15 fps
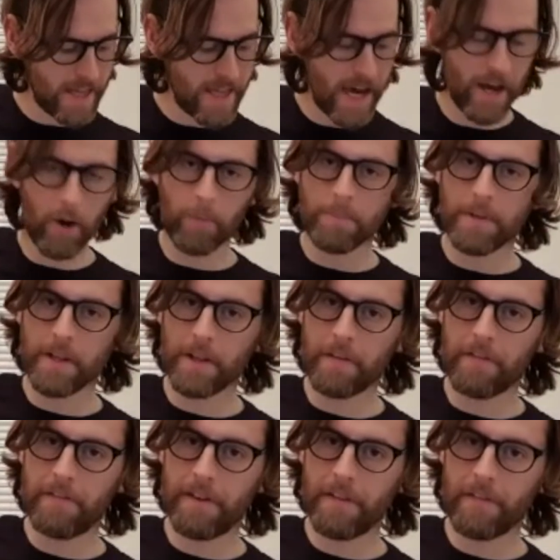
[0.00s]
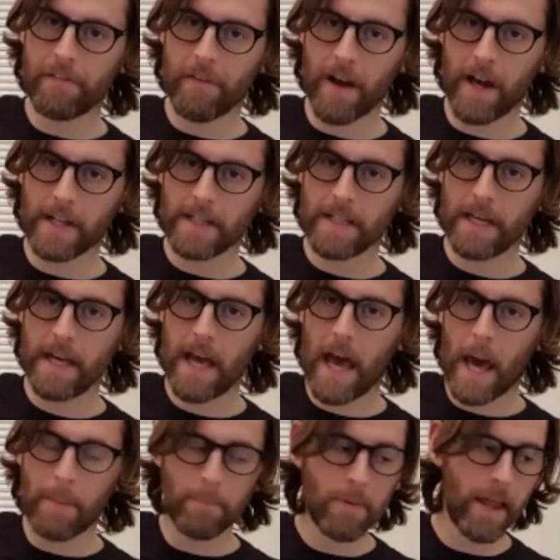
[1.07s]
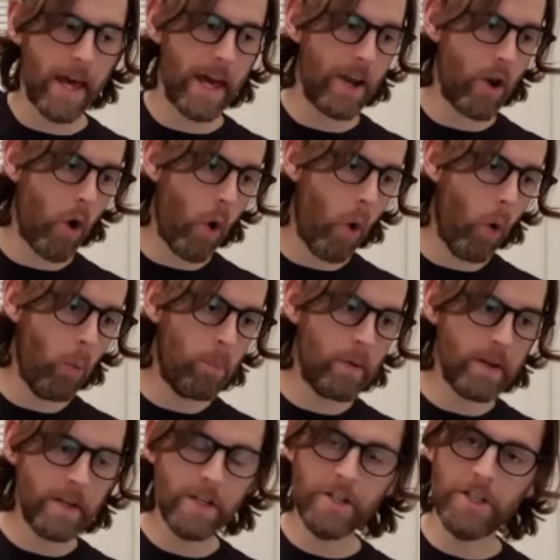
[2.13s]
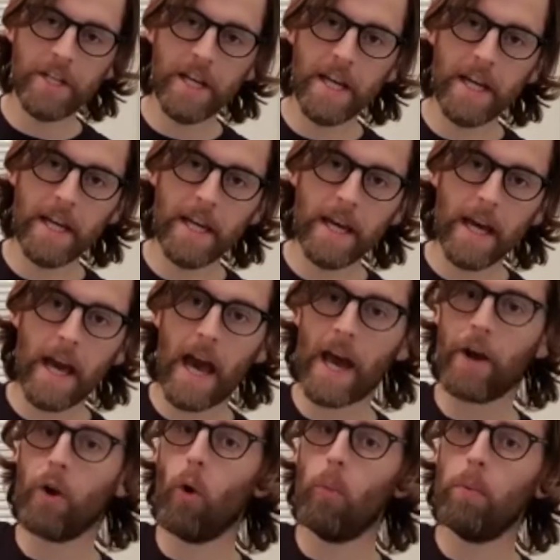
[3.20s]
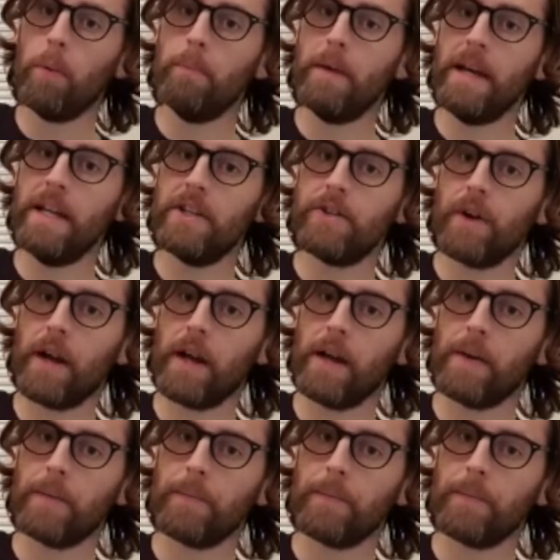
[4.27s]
that up to the 5th fret and play an open G and an open B string.